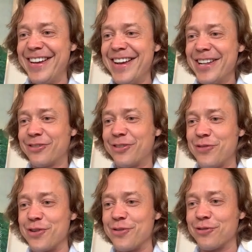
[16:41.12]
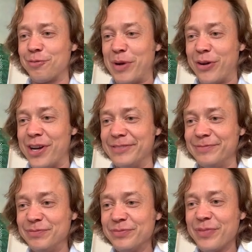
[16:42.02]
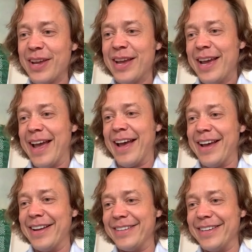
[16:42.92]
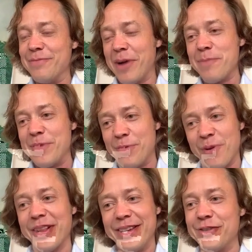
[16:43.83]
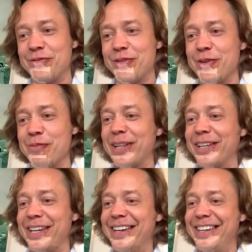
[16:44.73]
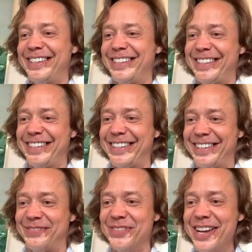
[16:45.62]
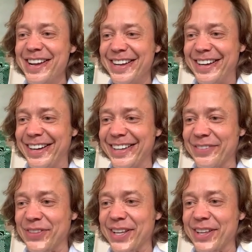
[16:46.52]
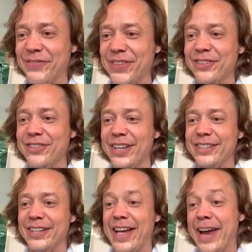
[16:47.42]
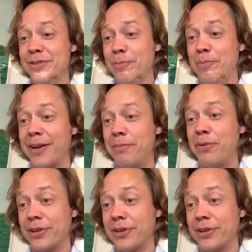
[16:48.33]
It's good for your spirit, and it might be really good for your belly if things get and your pocketbook.